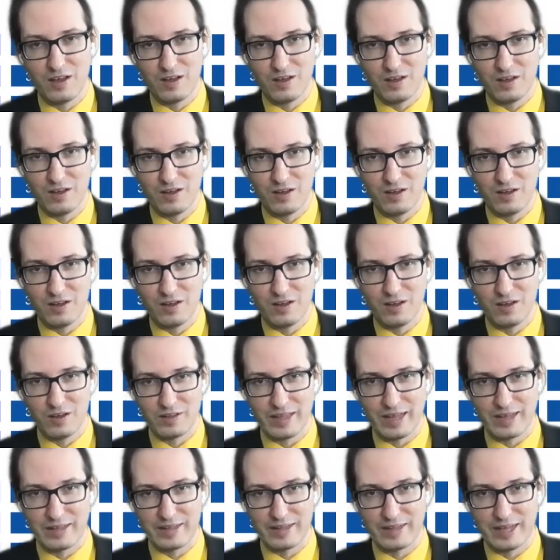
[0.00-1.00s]

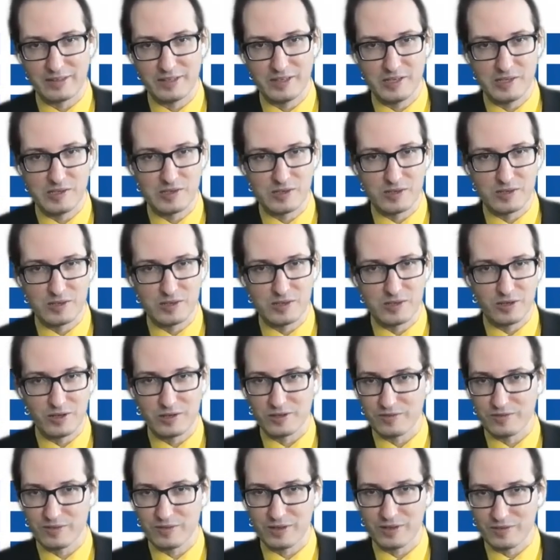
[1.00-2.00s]
that is
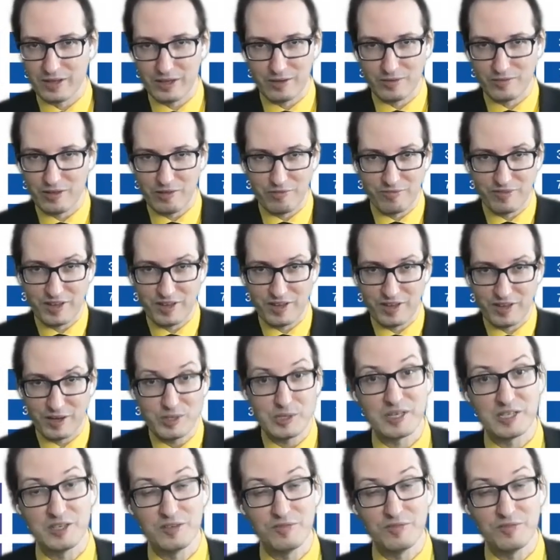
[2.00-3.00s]
a
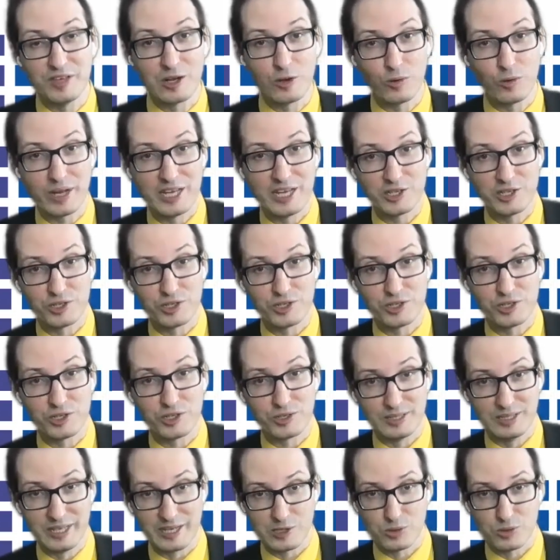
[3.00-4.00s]
very specific
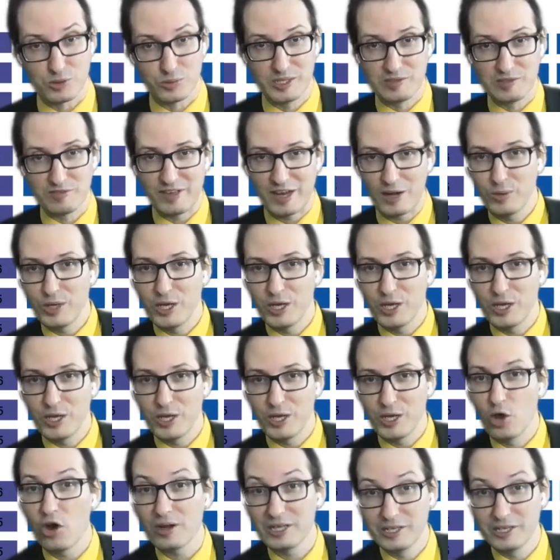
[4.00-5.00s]
location there. So it's
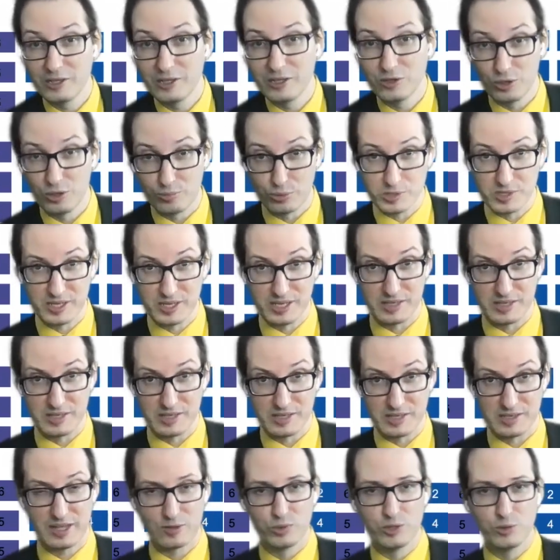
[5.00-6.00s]
very early in the
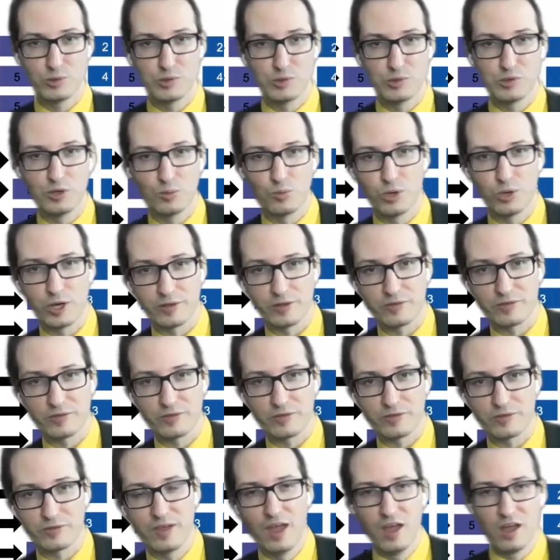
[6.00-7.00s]
process that we use the
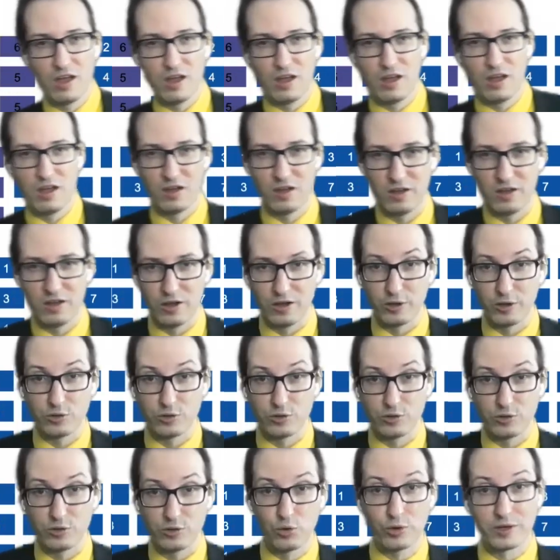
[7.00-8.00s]
word
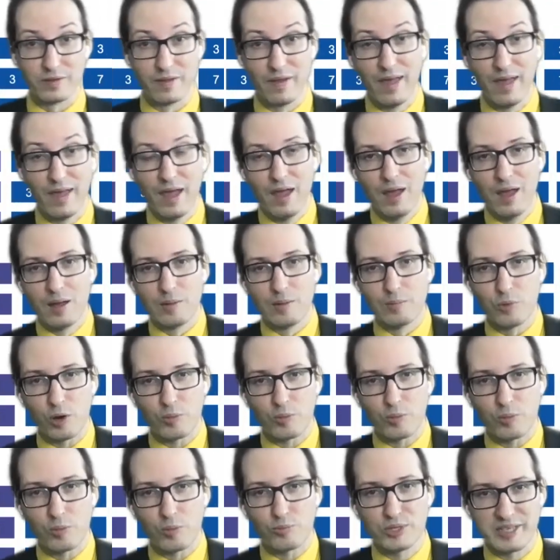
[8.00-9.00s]
token.
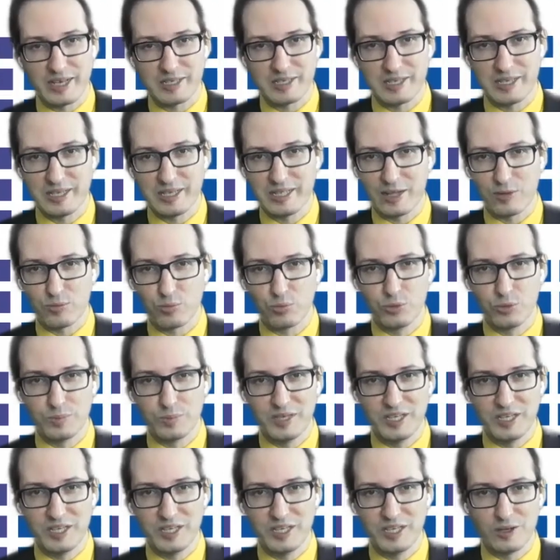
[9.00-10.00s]
More precisely, that
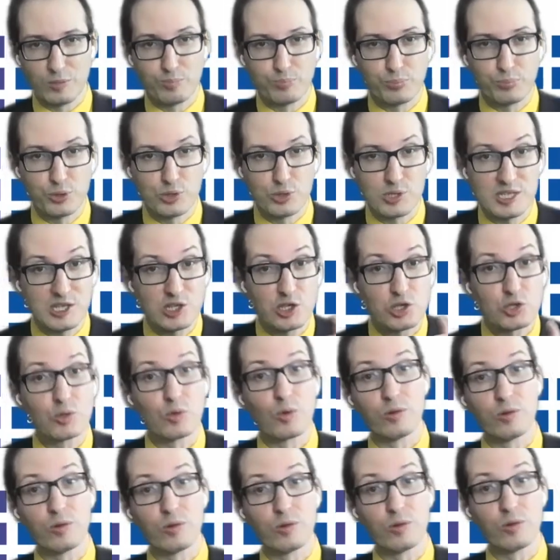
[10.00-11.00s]
would be a
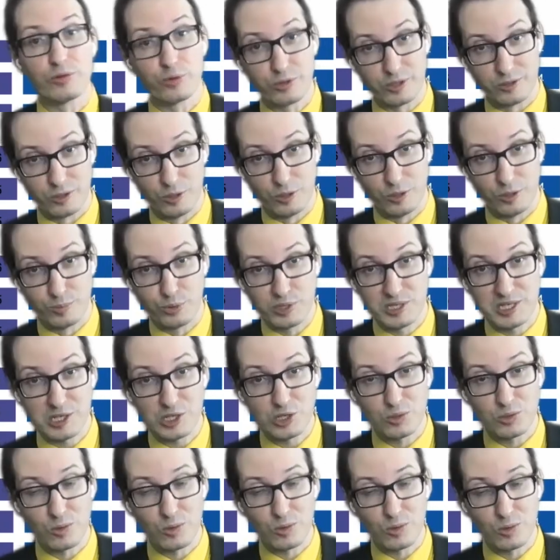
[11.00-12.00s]
positional token. A
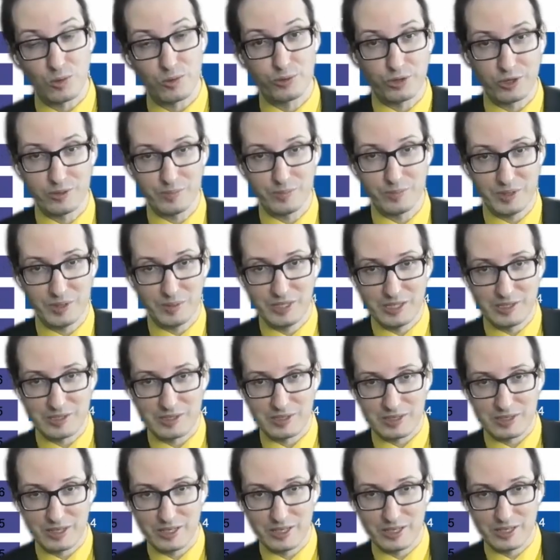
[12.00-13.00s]
positional token
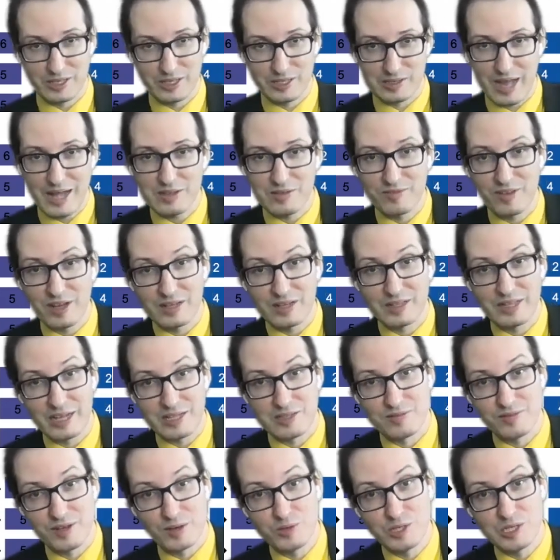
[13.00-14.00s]
means it's at
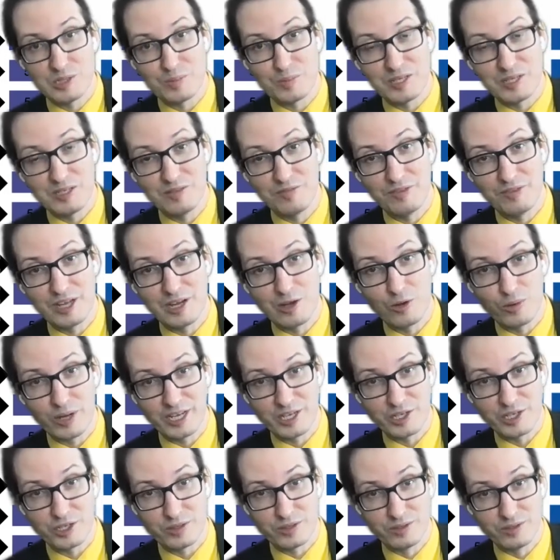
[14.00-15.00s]
that very
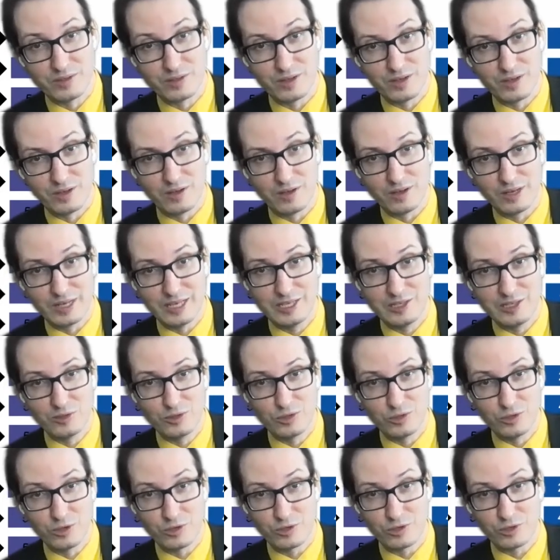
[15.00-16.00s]
specific location
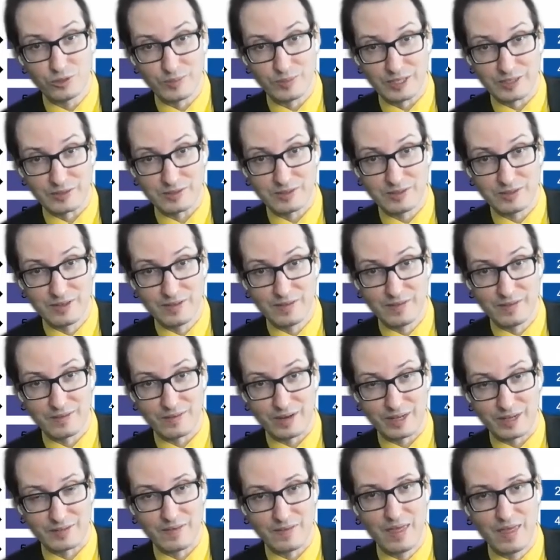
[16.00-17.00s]
in the document.
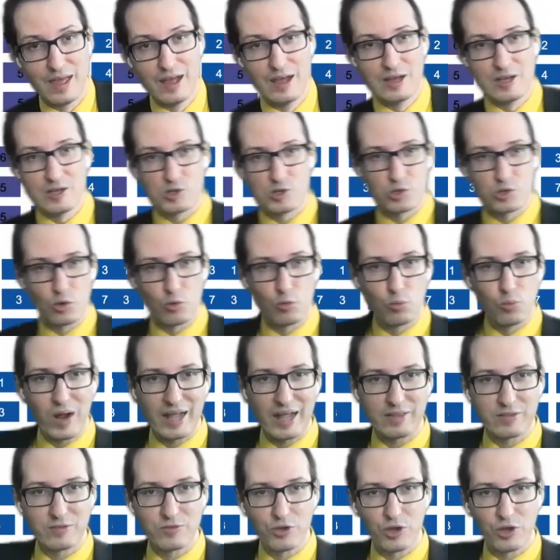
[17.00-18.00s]
So
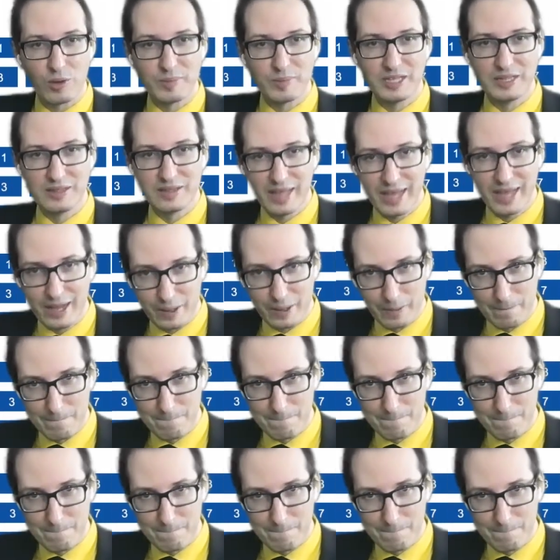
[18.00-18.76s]
one term in there